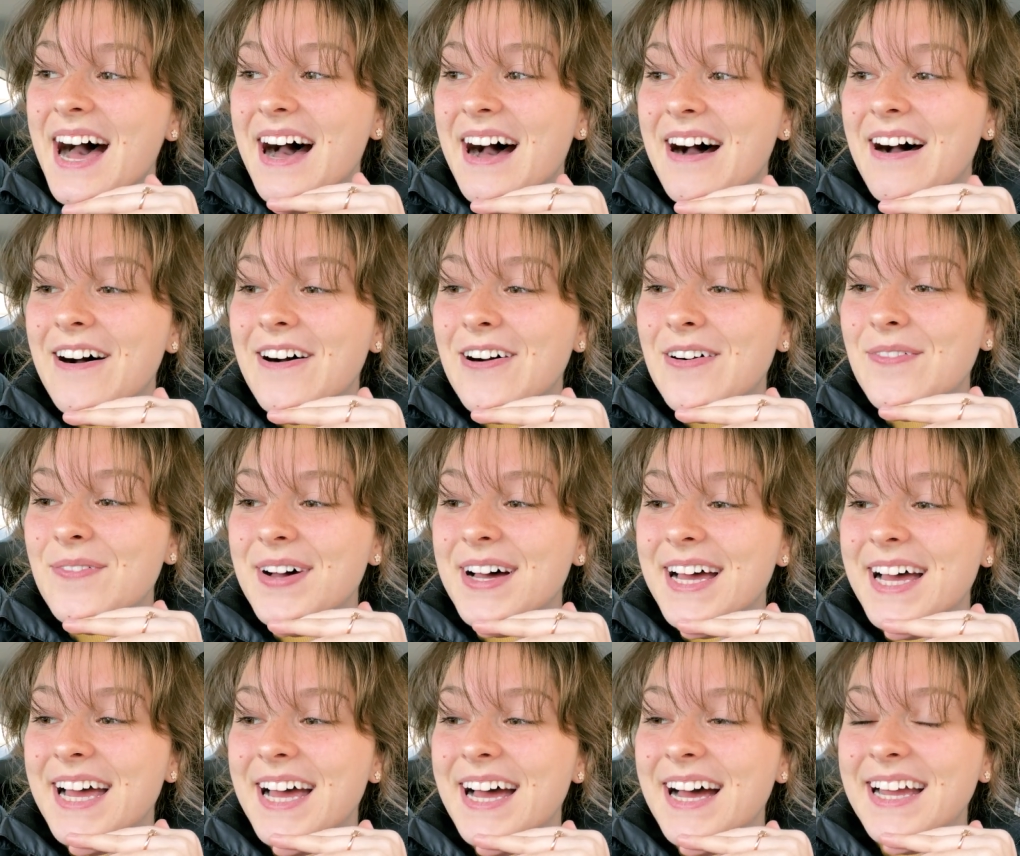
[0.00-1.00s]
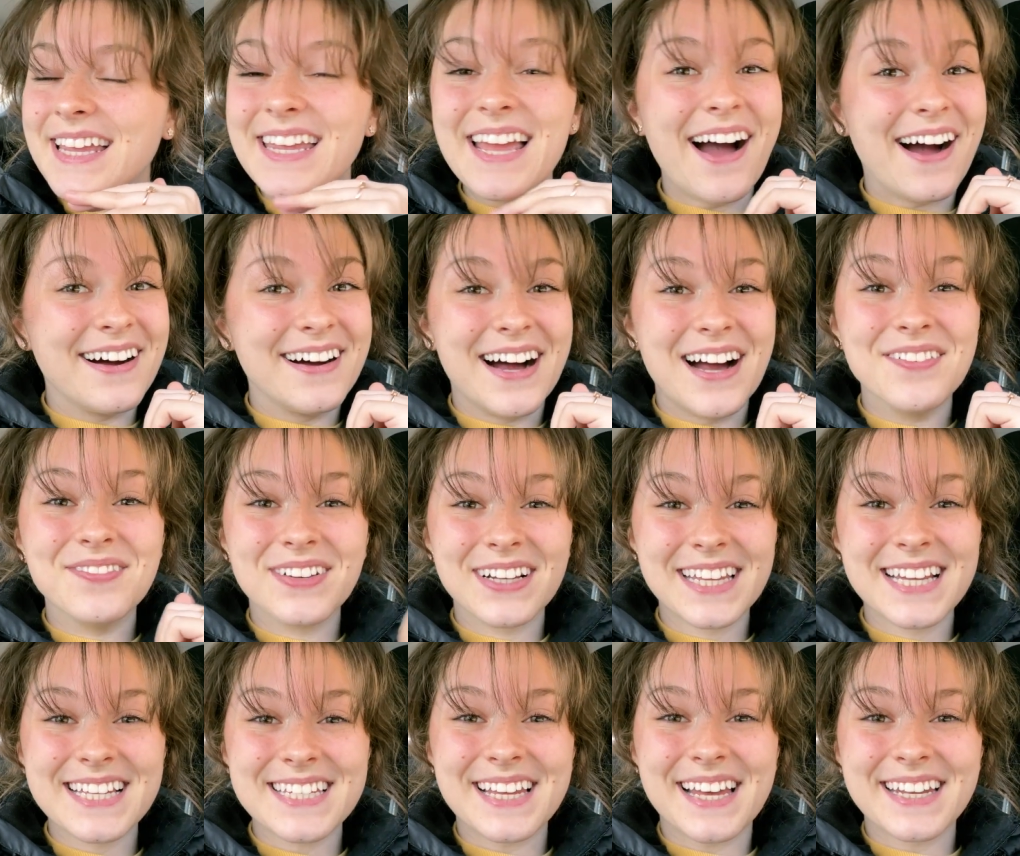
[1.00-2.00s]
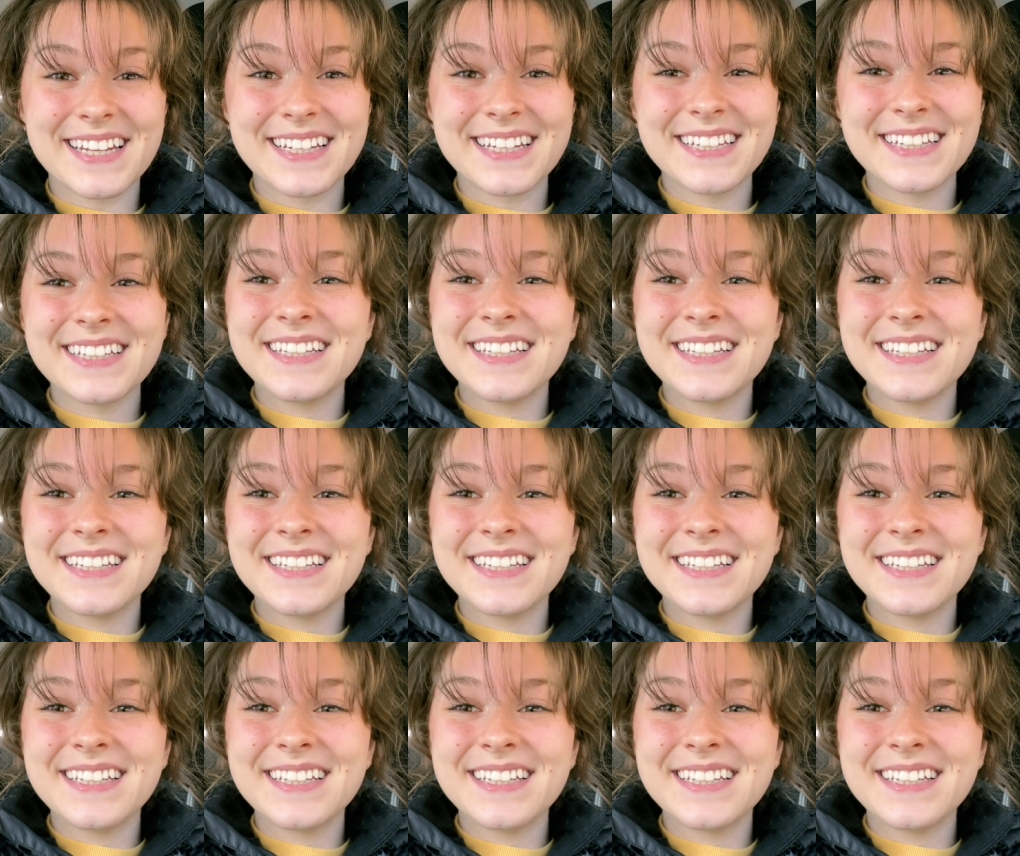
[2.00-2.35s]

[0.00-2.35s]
um, yeah, I'm really excited.